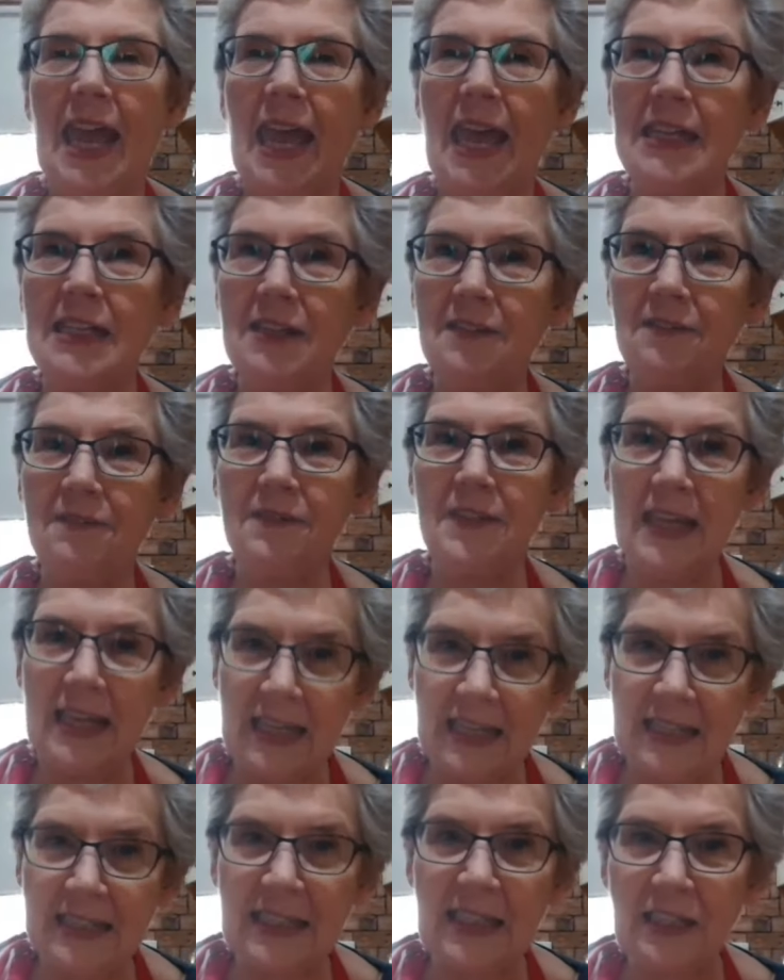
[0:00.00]
And if they're
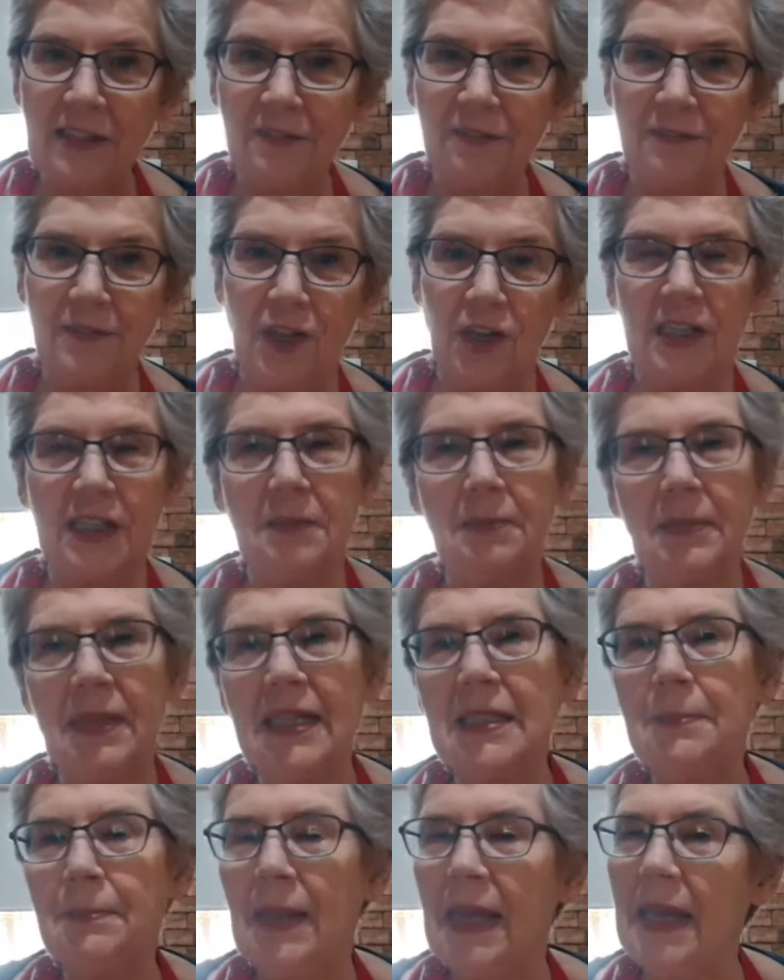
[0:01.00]
easier to find, it
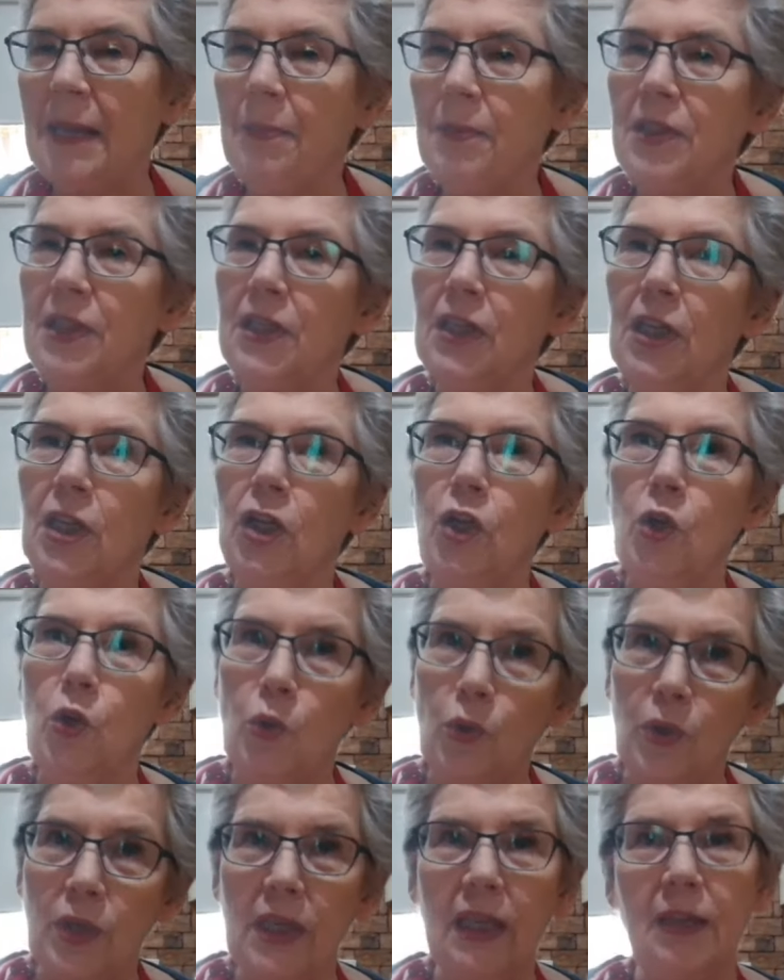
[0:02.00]
means people that are
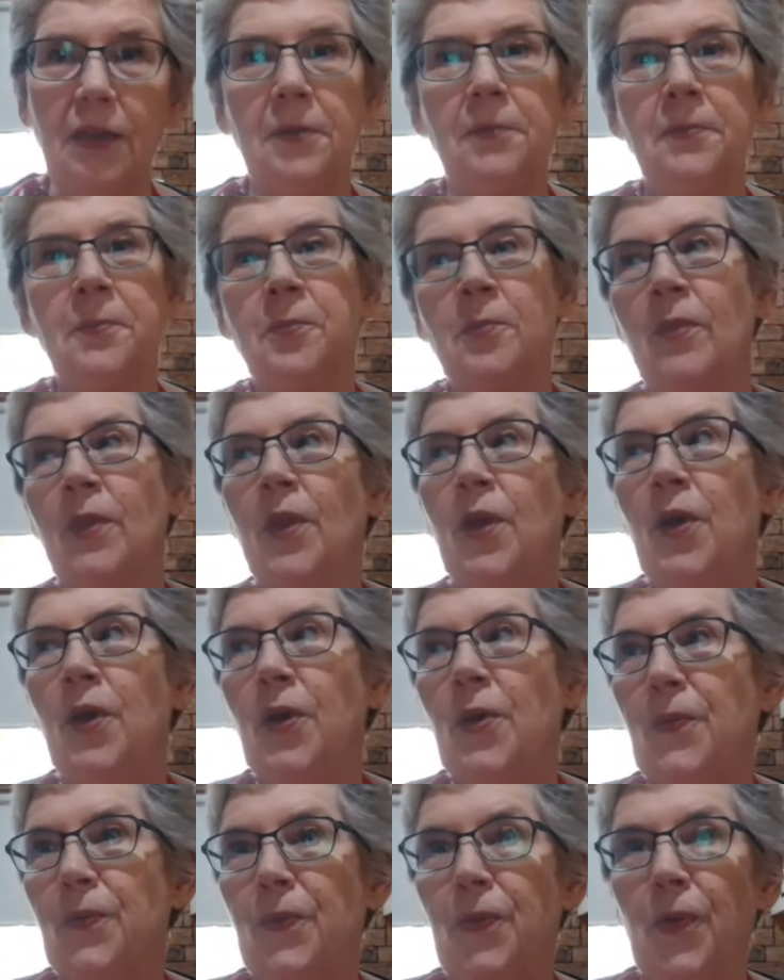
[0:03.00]
looking
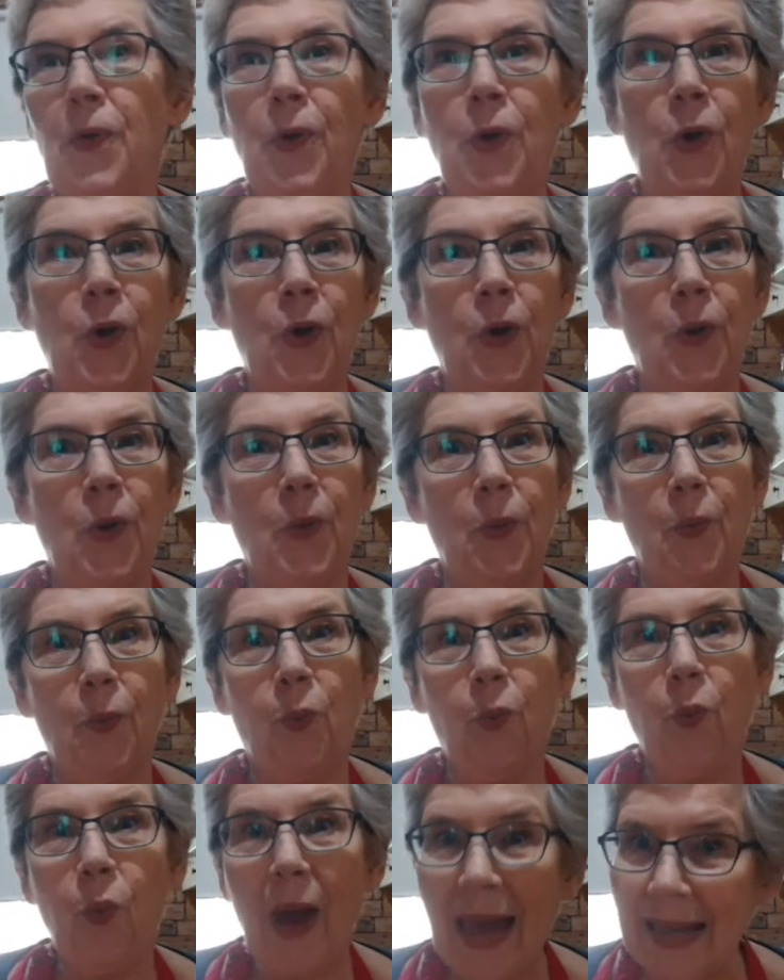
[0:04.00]
for
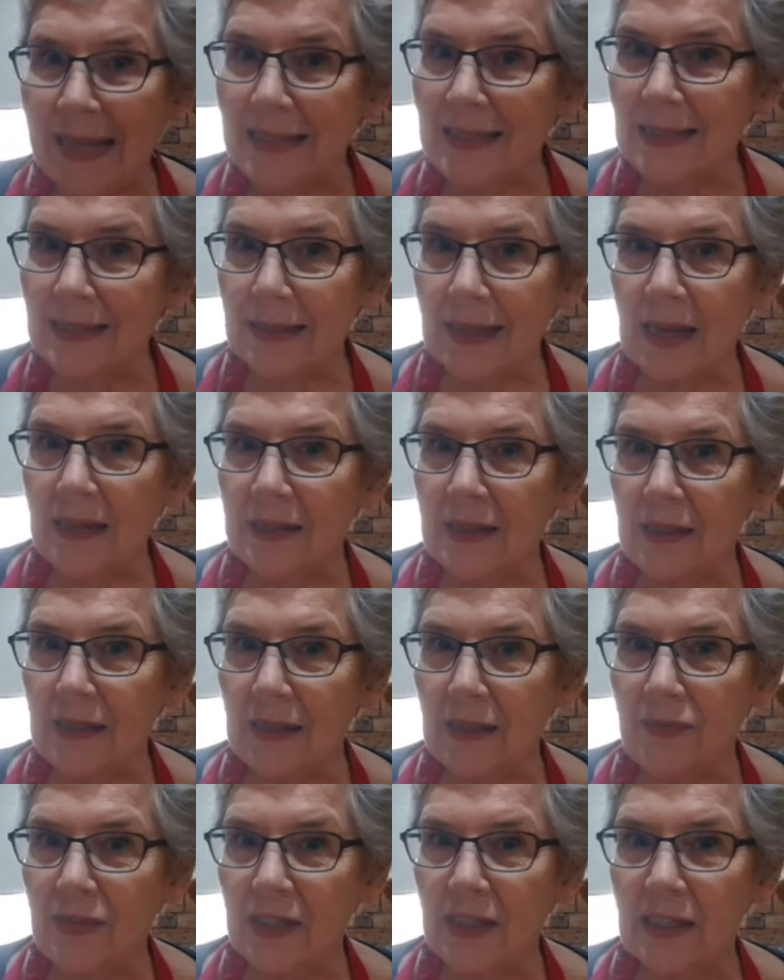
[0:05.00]
ways to cut their
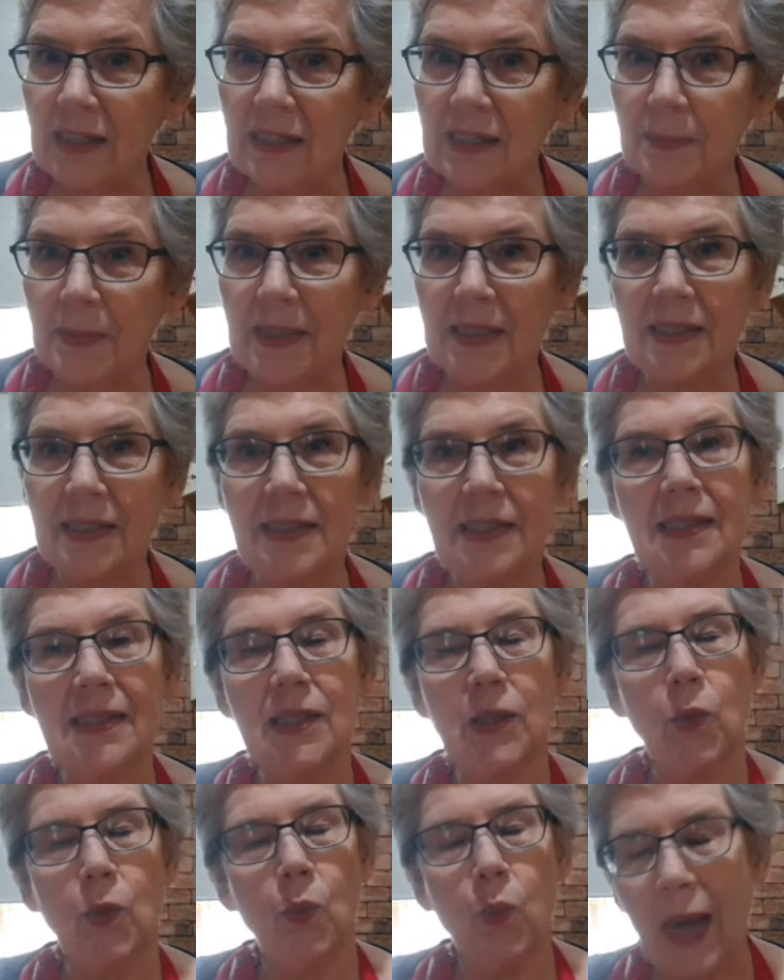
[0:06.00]
living
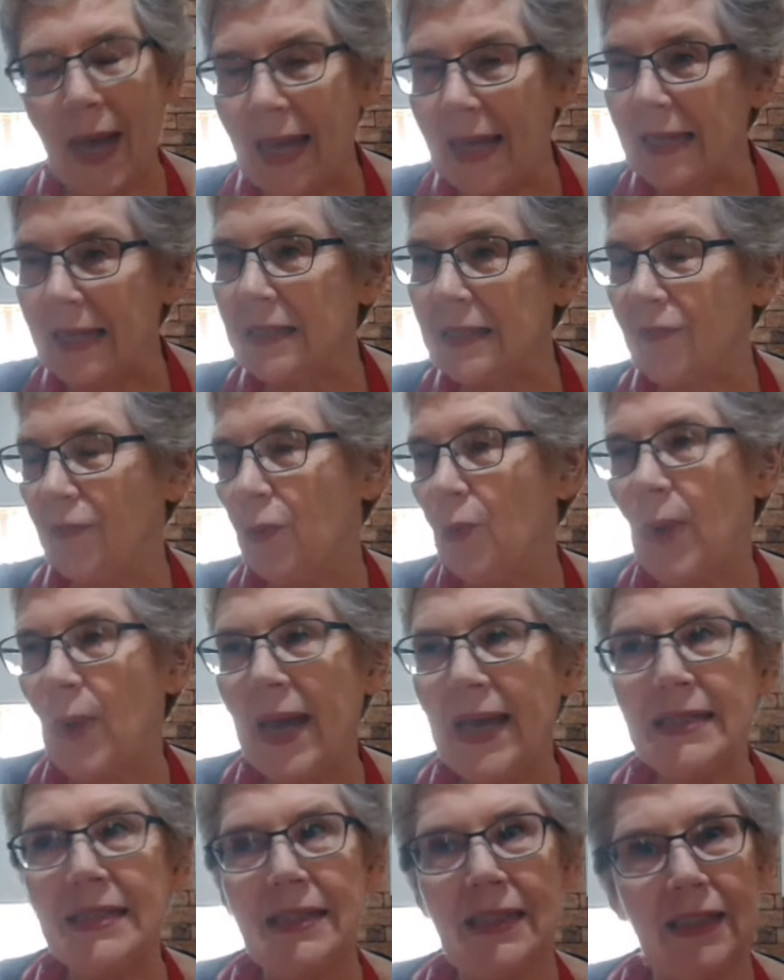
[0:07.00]
expenses, for
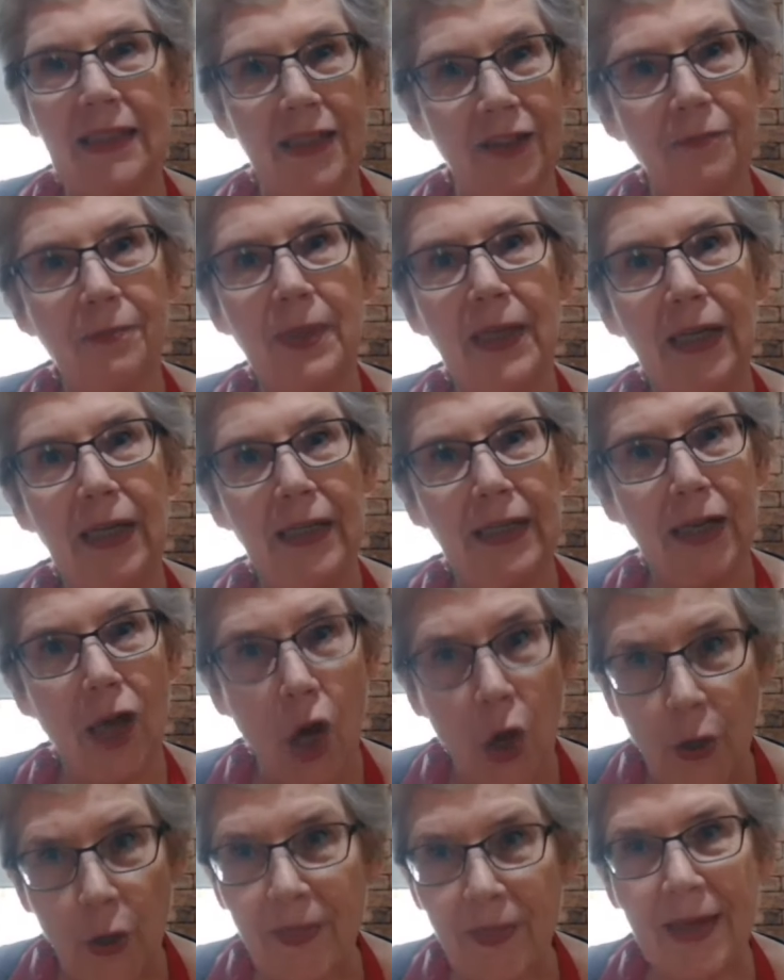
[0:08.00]
ways to live
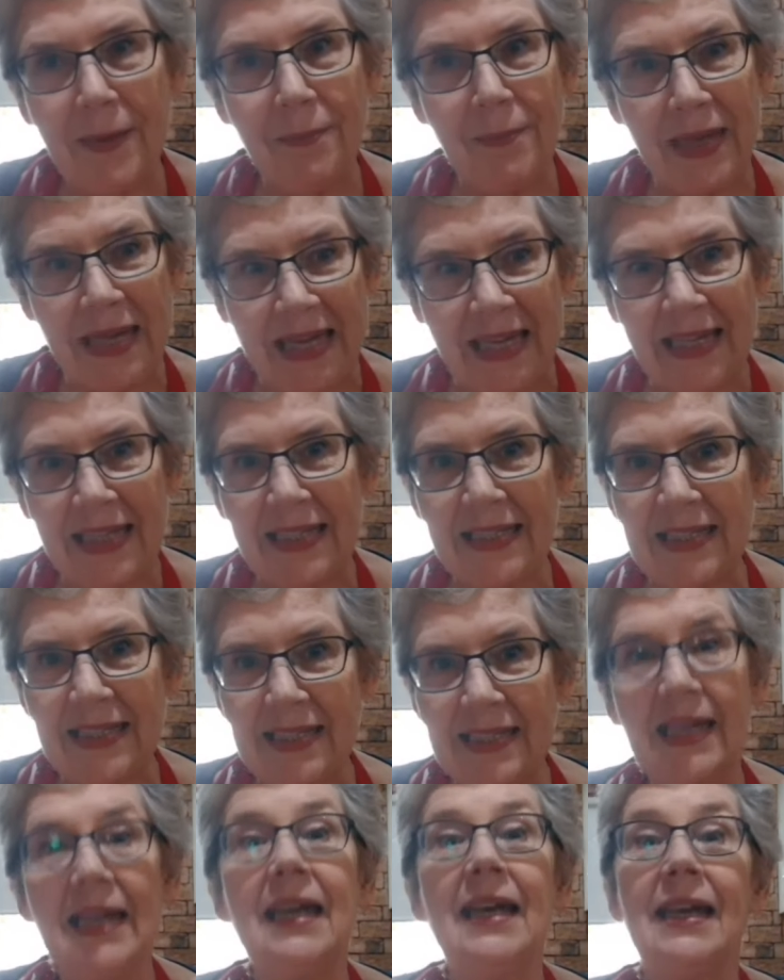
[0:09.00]
below their
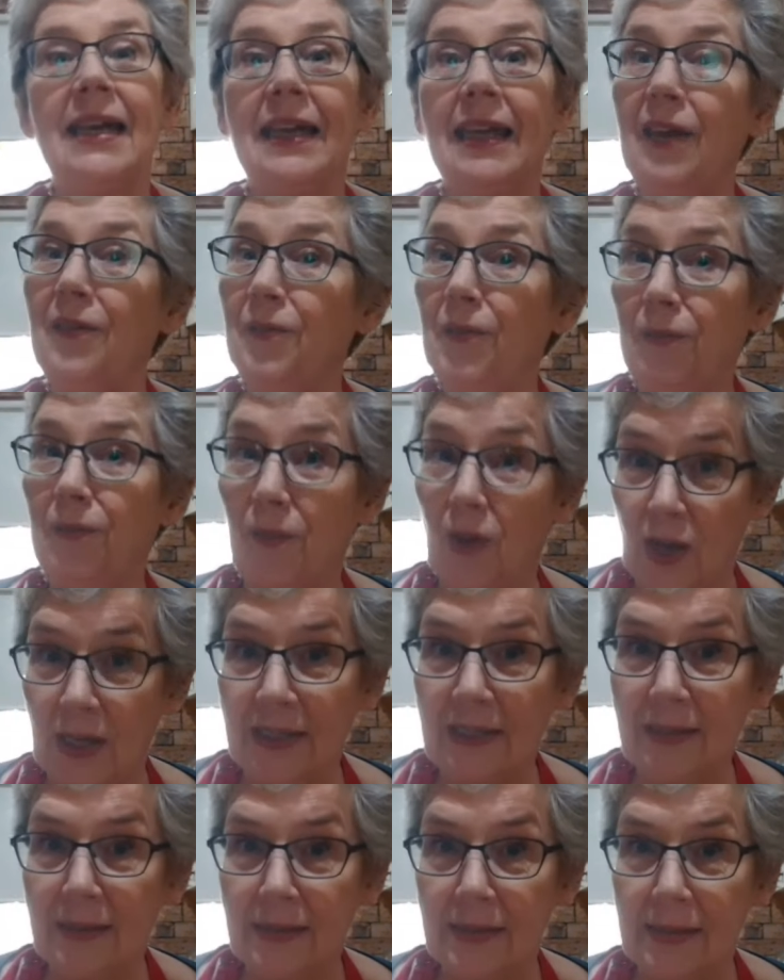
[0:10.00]
means, can
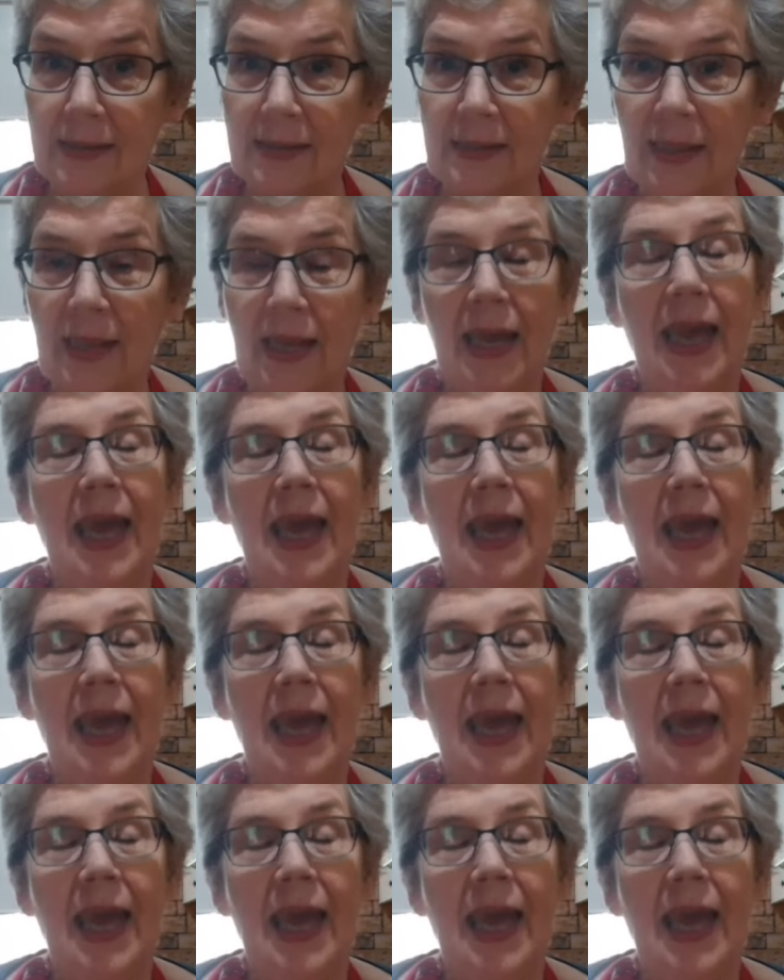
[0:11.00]
find us.